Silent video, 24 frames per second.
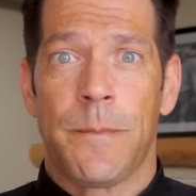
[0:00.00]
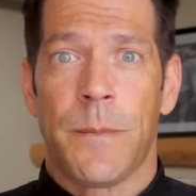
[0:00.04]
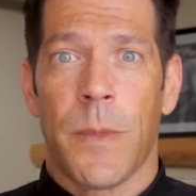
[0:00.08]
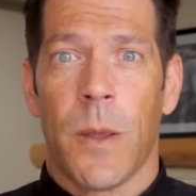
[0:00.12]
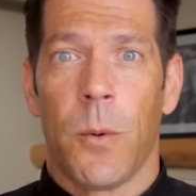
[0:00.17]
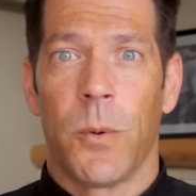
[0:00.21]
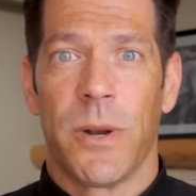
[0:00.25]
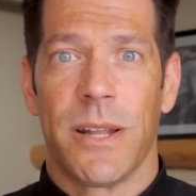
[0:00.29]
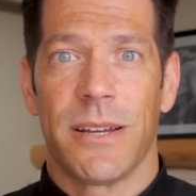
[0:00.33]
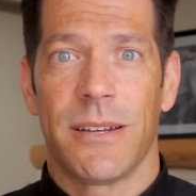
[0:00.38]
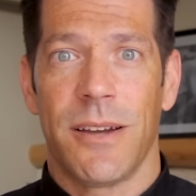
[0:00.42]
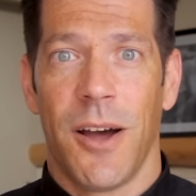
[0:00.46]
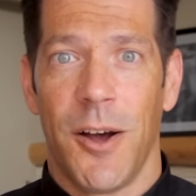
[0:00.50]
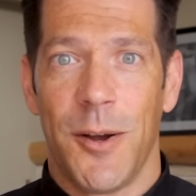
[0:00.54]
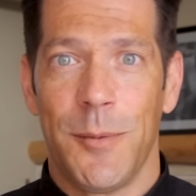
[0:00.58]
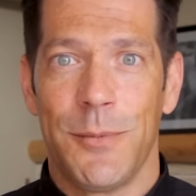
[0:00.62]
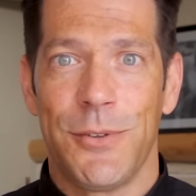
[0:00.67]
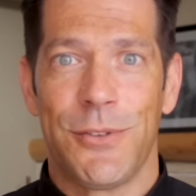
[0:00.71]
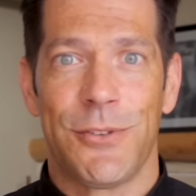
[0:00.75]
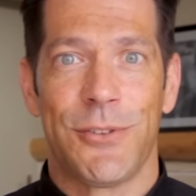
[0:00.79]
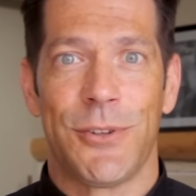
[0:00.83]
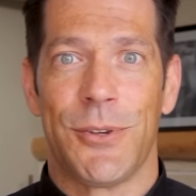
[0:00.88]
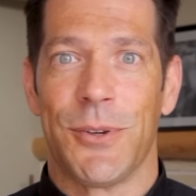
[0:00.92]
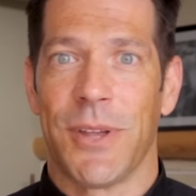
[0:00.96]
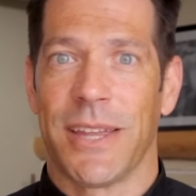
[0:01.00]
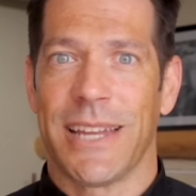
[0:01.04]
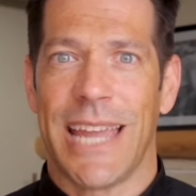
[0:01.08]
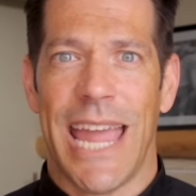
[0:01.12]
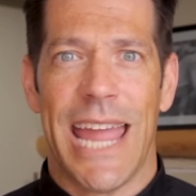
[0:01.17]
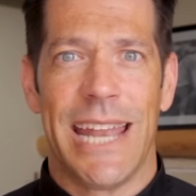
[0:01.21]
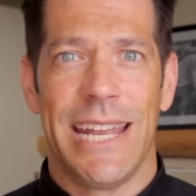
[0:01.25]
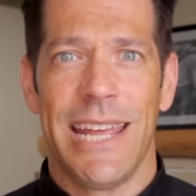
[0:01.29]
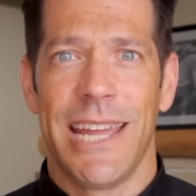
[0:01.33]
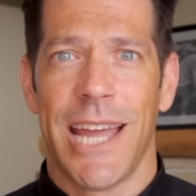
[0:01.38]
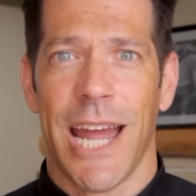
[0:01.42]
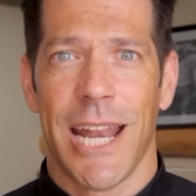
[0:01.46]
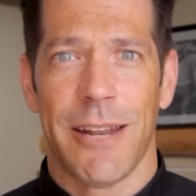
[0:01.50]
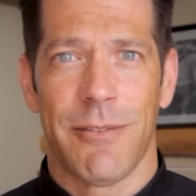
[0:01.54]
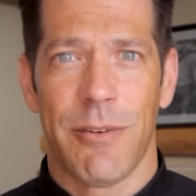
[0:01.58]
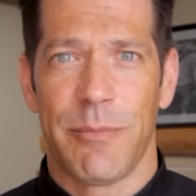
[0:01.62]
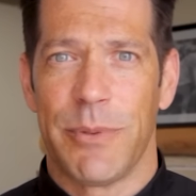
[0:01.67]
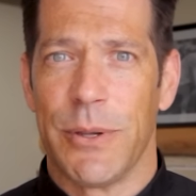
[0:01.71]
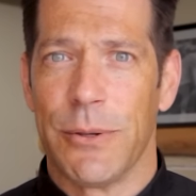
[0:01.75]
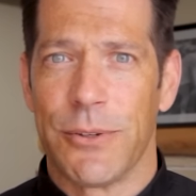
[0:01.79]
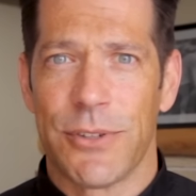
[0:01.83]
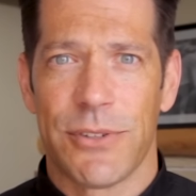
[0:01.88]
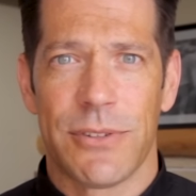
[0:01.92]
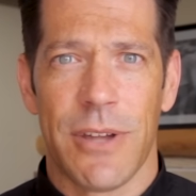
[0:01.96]
When it comes to like any kind of
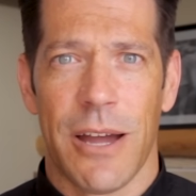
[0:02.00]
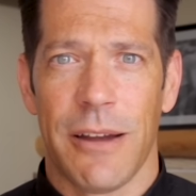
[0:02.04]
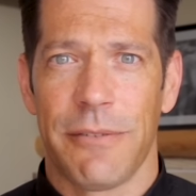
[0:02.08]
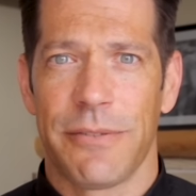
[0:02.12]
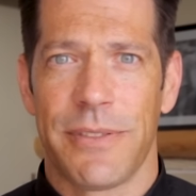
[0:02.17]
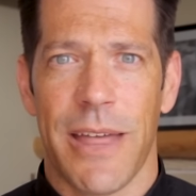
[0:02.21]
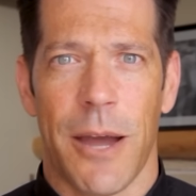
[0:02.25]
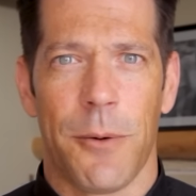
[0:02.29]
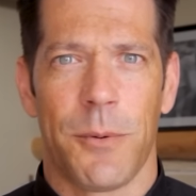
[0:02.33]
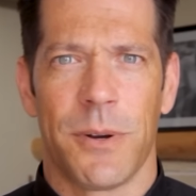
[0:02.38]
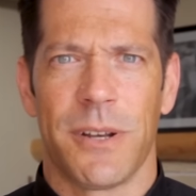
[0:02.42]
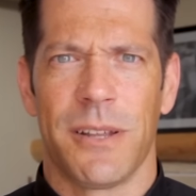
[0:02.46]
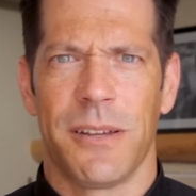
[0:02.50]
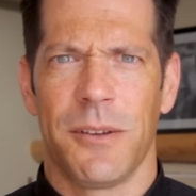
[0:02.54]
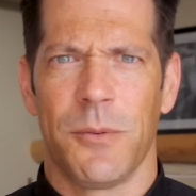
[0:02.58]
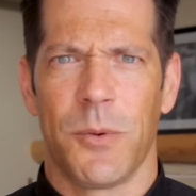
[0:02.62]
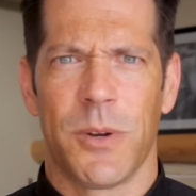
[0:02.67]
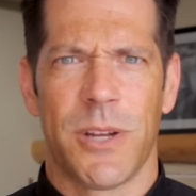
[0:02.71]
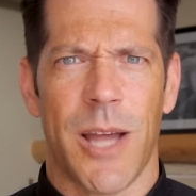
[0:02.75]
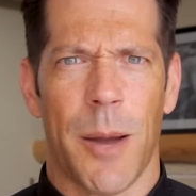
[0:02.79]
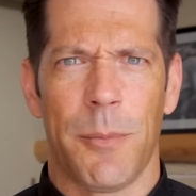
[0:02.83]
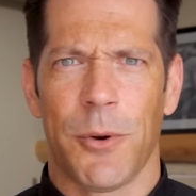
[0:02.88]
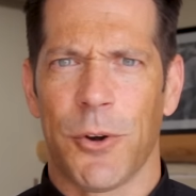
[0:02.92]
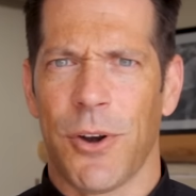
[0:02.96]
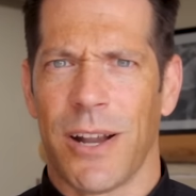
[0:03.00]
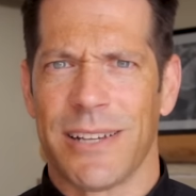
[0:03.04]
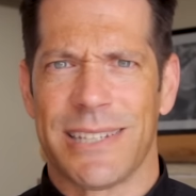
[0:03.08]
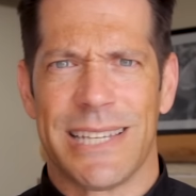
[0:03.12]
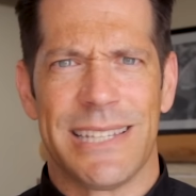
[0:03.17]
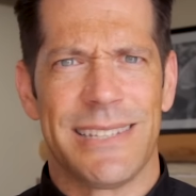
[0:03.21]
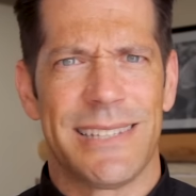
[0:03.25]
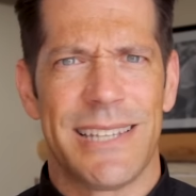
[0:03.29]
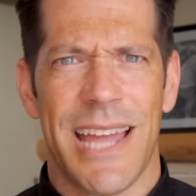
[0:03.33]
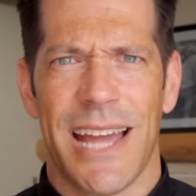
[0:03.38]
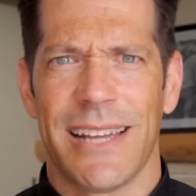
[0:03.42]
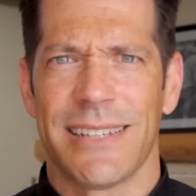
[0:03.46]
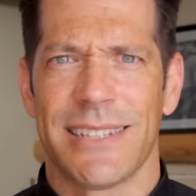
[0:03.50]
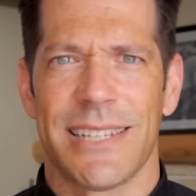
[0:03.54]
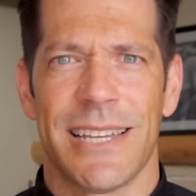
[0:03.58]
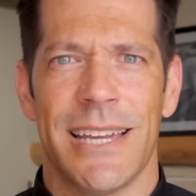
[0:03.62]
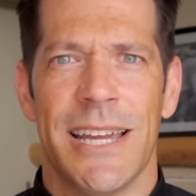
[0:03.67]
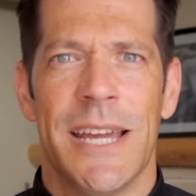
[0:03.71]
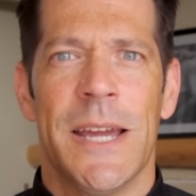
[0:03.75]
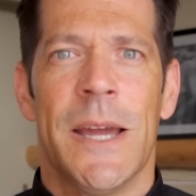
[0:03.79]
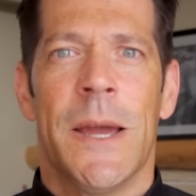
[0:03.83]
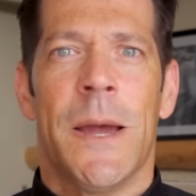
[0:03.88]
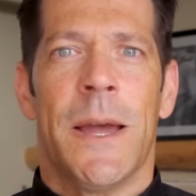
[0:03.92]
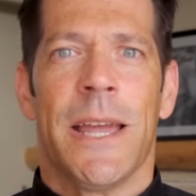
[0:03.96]
abuse stuff that would come across his desk,
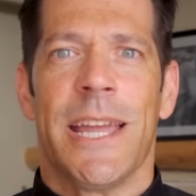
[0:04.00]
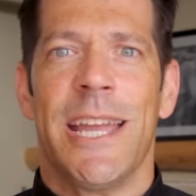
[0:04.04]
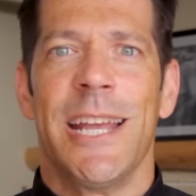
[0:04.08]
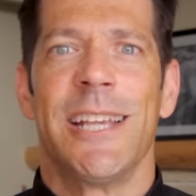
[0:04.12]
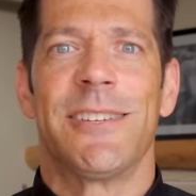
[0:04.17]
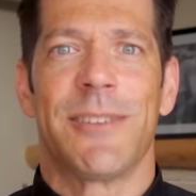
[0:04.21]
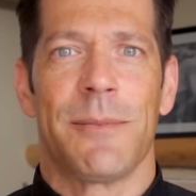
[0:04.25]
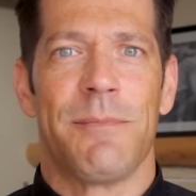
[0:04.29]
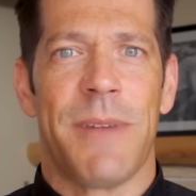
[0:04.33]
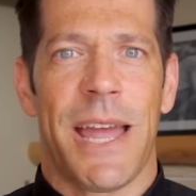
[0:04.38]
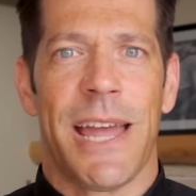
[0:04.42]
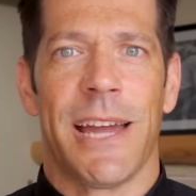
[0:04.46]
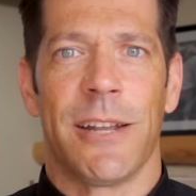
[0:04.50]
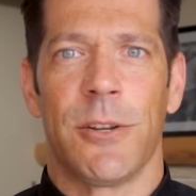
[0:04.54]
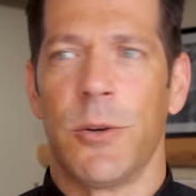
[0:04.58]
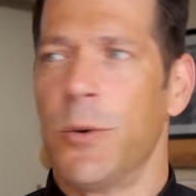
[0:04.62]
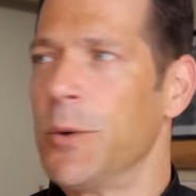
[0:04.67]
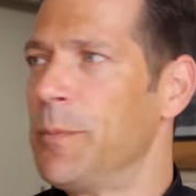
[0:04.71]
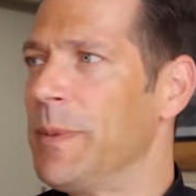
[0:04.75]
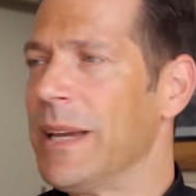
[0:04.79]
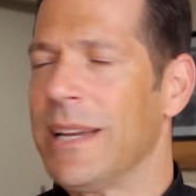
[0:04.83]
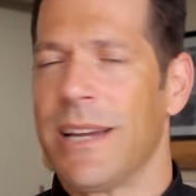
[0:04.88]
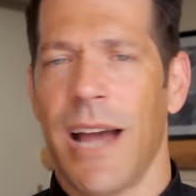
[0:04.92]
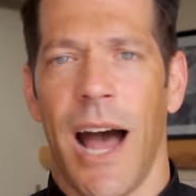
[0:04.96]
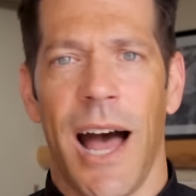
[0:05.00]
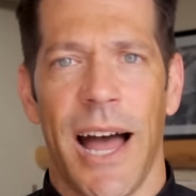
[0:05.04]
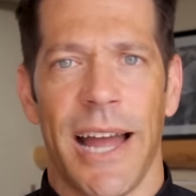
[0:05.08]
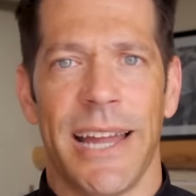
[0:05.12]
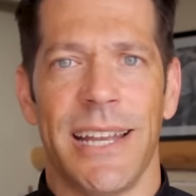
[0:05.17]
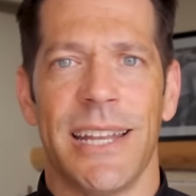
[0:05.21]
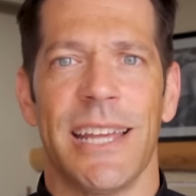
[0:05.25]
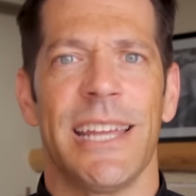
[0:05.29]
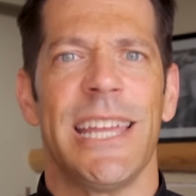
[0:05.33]
he's a man who would be kind.